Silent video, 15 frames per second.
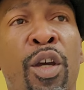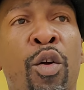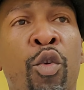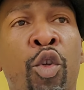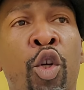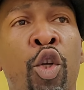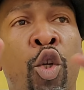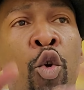
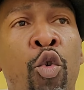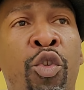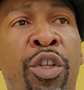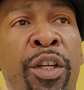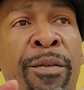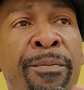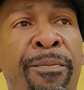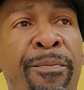you're
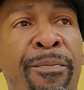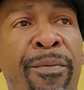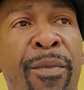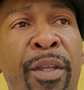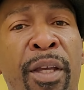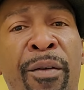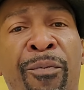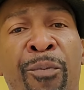using
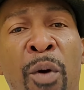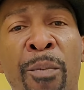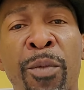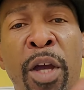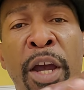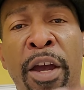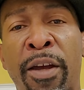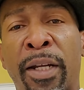from the
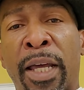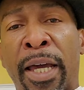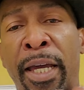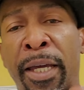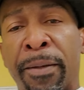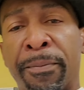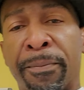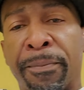
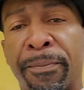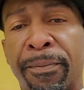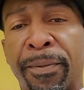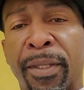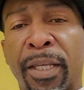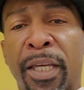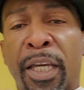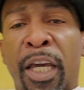hairline
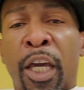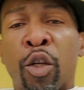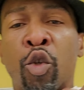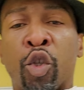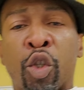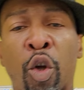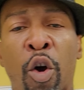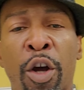and you're
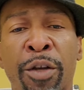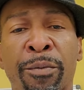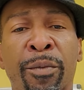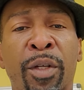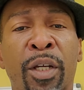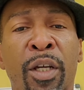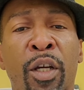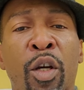starting
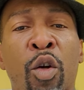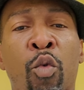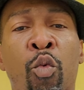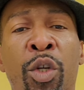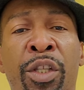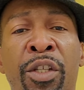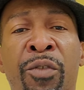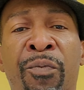
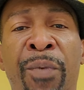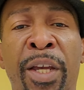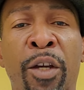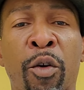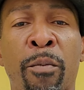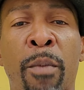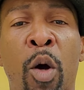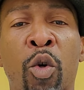with this
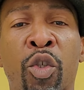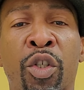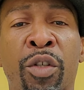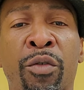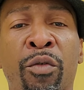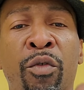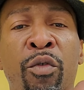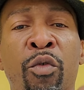finger
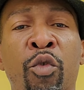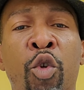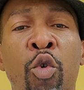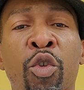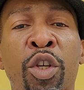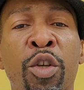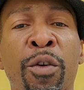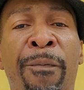motion
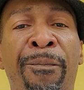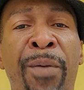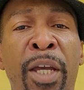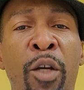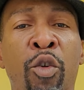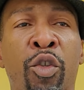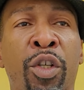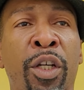using your
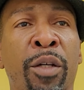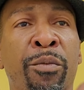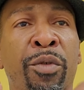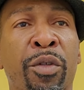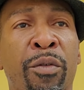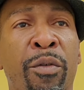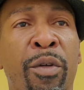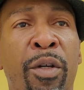fingertips
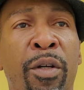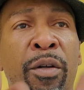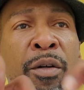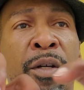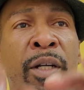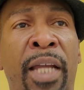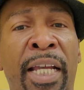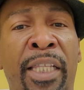
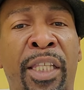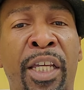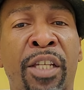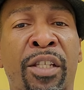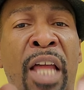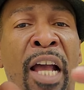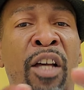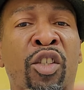like this,
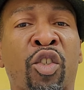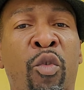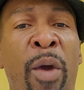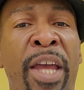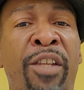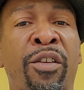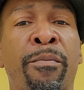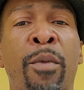like a
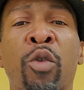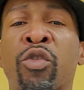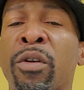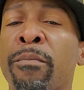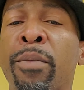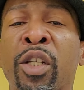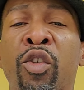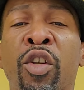scratching
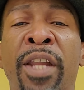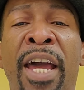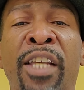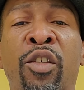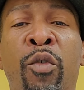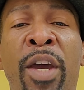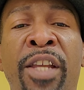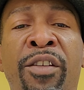motion, but you're not
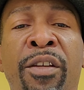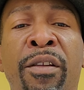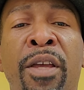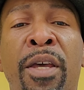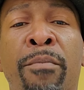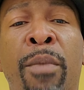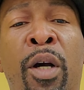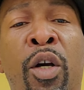scratching
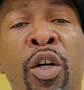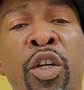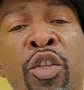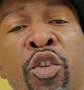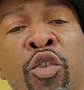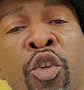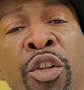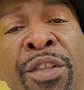because
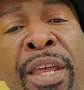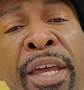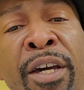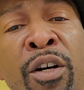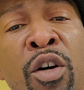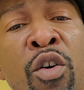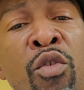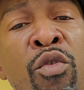the
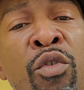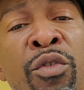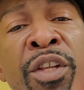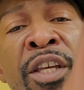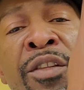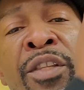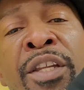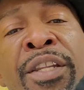nail
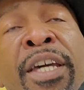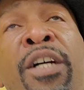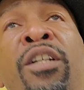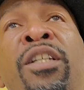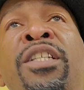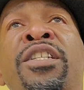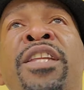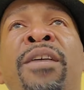
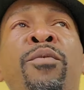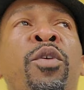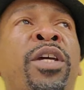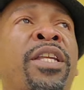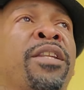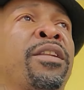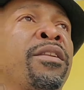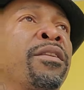is never
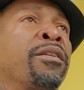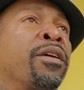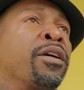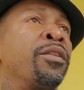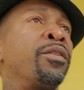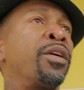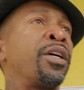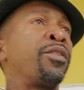hitting
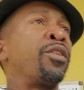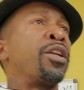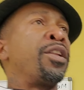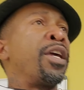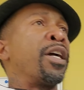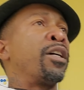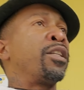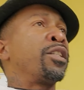the
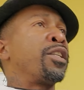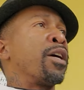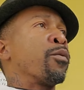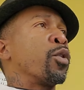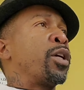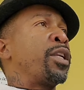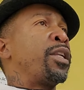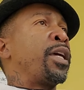nail is never
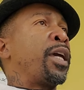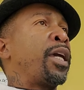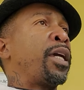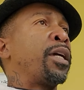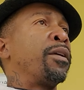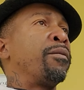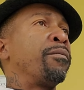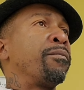hitting the head.